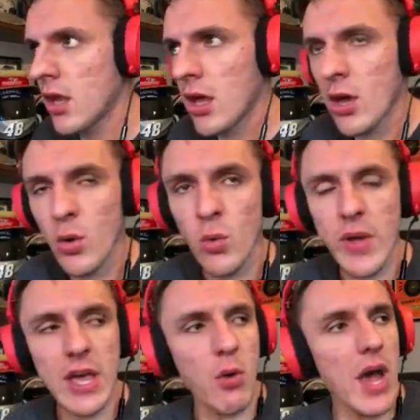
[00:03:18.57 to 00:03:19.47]

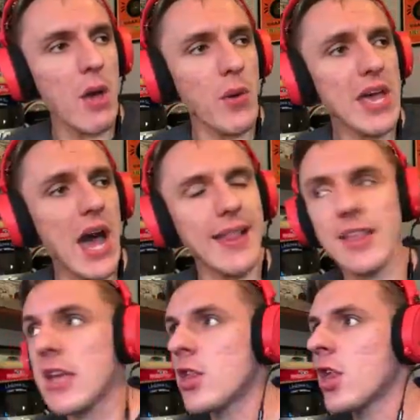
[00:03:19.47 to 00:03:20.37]
Wait, we got
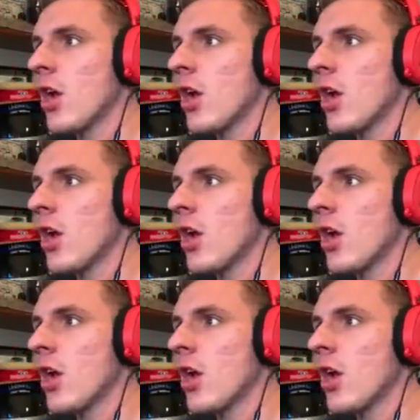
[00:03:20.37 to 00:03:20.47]
these.